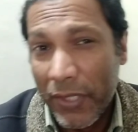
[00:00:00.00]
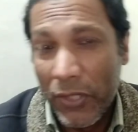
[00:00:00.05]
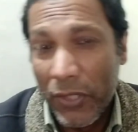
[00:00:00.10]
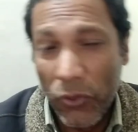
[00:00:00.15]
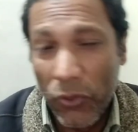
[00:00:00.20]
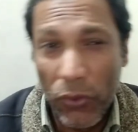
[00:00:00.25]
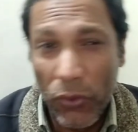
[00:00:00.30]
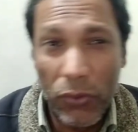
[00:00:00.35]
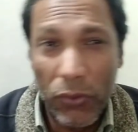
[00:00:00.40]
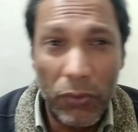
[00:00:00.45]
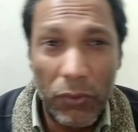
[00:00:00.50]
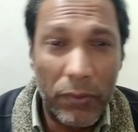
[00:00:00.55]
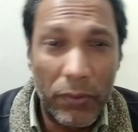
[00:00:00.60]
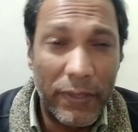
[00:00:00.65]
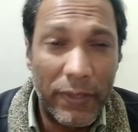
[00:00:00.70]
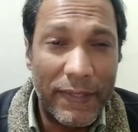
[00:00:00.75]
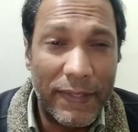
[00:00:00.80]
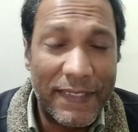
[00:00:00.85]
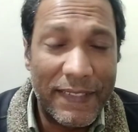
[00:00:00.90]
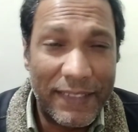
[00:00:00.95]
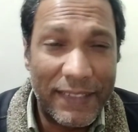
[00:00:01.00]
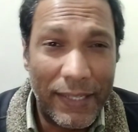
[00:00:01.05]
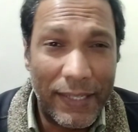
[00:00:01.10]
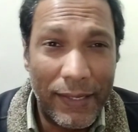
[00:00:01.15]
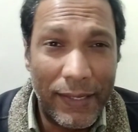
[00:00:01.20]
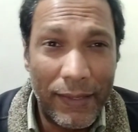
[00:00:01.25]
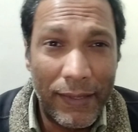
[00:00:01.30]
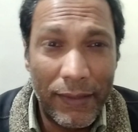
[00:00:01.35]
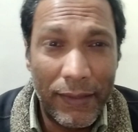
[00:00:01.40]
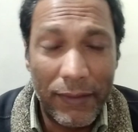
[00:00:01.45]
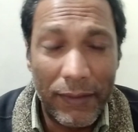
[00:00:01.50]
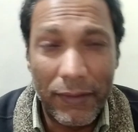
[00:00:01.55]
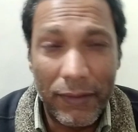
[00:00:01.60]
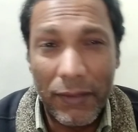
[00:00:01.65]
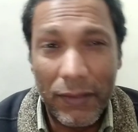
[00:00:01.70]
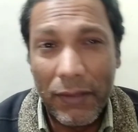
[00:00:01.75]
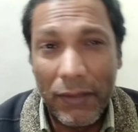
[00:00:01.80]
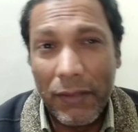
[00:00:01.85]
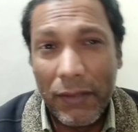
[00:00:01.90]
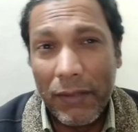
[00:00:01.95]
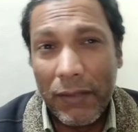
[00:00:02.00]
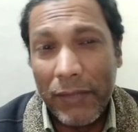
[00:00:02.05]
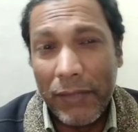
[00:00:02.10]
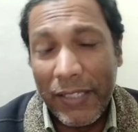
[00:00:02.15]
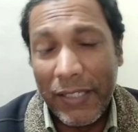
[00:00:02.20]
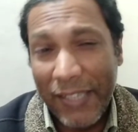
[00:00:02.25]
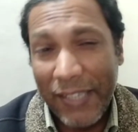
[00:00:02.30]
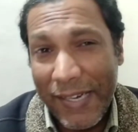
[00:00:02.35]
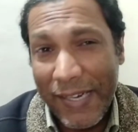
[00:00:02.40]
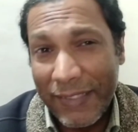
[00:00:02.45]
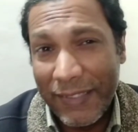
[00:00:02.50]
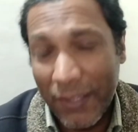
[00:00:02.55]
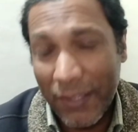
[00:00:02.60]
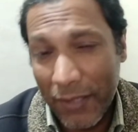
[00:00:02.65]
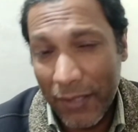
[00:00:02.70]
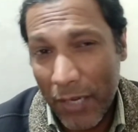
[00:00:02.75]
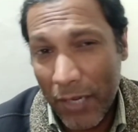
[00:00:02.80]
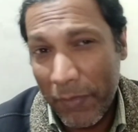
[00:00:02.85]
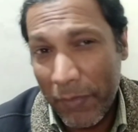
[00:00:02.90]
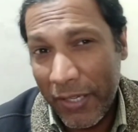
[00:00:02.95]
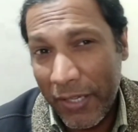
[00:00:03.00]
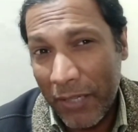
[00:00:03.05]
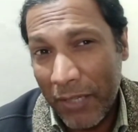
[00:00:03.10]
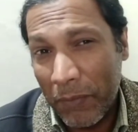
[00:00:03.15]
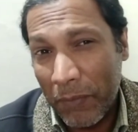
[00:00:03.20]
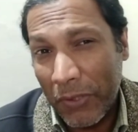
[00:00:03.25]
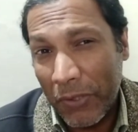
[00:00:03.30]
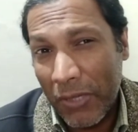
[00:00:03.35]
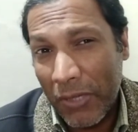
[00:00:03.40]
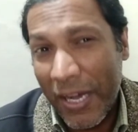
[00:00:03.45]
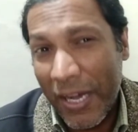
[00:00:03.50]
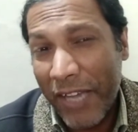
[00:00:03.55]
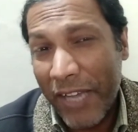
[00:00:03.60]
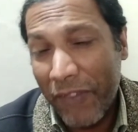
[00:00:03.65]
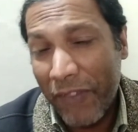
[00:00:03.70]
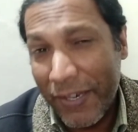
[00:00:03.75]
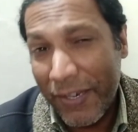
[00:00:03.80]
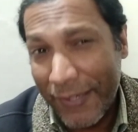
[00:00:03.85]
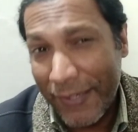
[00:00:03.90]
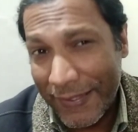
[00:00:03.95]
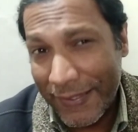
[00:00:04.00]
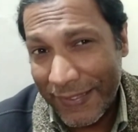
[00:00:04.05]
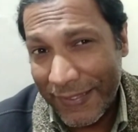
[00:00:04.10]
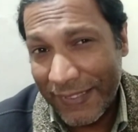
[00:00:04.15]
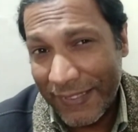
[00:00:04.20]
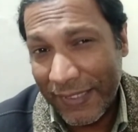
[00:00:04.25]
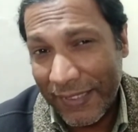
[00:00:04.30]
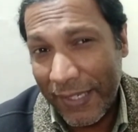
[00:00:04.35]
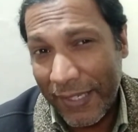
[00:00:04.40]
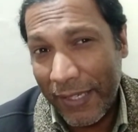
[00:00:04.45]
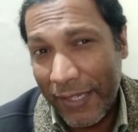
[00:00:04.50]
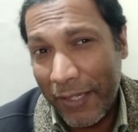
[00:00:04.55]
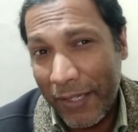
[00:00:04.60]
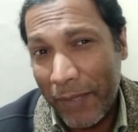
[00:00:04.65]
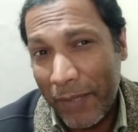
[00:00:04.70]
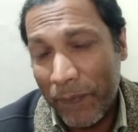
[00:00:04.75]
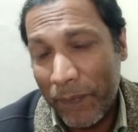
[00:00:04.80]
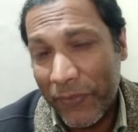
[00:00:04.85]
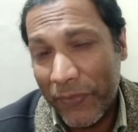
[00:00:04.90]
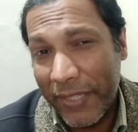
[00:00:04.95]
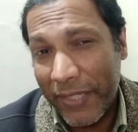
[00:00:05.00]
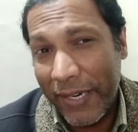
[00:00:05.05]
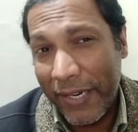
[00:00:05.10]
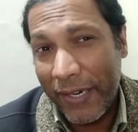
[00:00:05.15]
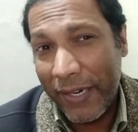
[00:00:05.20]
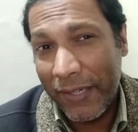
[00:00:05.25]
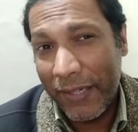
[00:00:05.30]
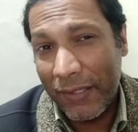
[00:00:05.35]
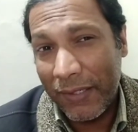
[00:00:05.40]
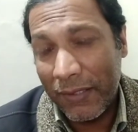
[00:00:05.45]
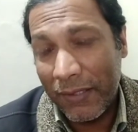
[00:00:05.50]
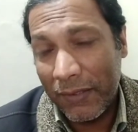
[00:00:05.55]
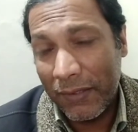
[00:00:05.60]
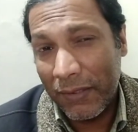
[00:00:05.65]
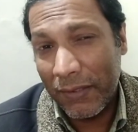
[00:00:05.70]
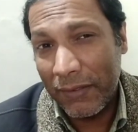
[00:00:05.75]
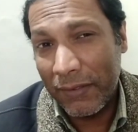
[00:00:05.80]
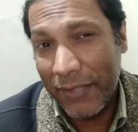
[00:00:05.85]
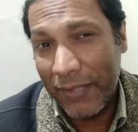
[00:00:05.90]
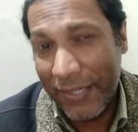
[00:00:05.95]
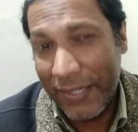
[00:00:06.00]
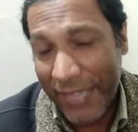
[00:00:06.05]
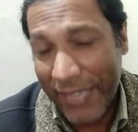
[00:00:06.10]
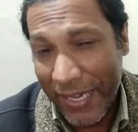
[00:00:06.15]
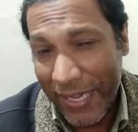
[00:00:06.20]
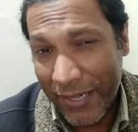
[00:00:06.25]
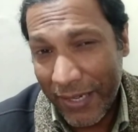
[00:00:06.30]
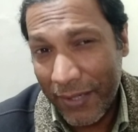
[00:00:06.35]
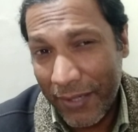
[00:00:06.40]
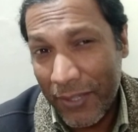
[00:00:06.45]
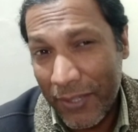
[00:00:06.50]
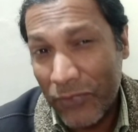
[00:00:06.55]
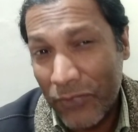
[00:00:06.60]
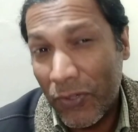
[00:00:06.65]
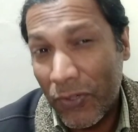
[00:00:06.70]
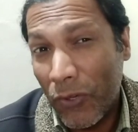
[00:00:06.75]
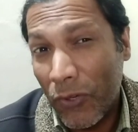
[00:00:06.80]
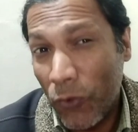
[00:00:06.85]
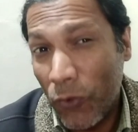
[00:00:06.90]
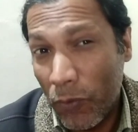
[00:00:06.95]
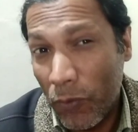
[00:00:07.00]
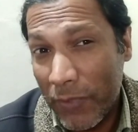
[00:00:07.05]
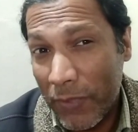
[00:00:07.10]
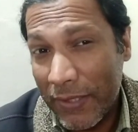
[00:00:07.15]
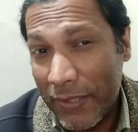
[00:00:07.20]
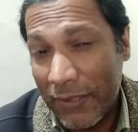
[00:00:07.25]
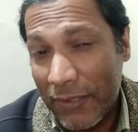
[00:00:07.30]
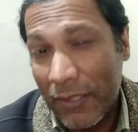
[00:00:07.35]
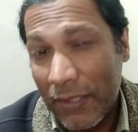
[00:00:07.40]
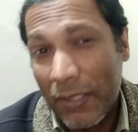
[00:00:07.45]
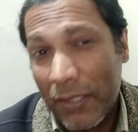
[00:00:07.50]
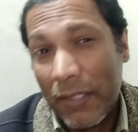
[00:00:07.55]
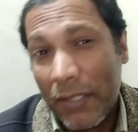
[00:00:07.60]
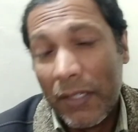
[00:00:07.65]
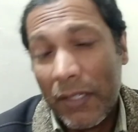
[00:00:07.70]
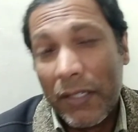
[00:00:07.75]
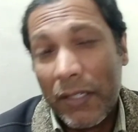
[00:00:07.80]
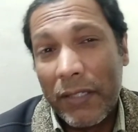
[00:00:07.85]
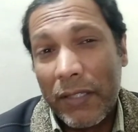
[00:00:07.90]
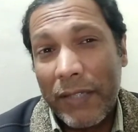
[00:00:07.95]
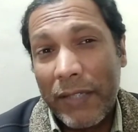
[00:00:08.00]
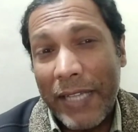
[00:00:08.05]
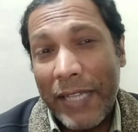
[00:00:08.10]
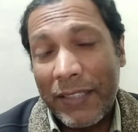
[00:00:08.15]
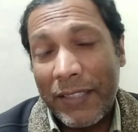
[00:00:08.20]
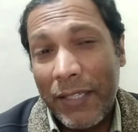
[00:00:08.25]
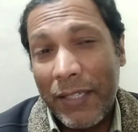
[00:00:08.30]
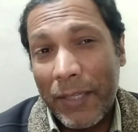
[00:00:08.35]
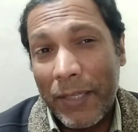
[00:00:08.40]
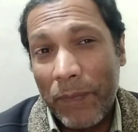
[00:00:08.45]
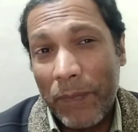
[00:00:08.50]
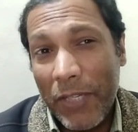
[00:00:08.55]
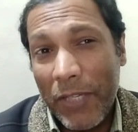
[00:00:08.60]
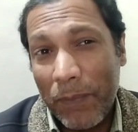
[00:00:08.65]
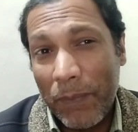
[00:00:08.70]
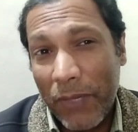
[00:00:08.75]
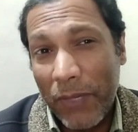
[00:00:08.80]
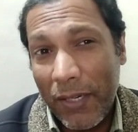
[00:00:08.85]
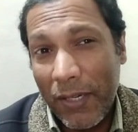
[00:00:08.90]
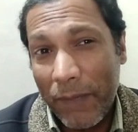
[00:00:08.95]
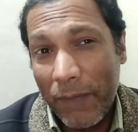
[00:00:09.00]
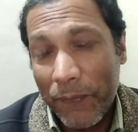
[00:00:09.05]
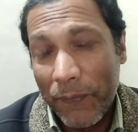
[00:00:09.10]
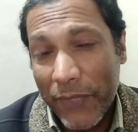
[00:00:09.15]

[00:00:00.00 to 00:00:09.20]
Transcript: Though uh, still uh, details are coming, but eyewitnesses claim that uh, the attackers were Gumuz uh, ethnic people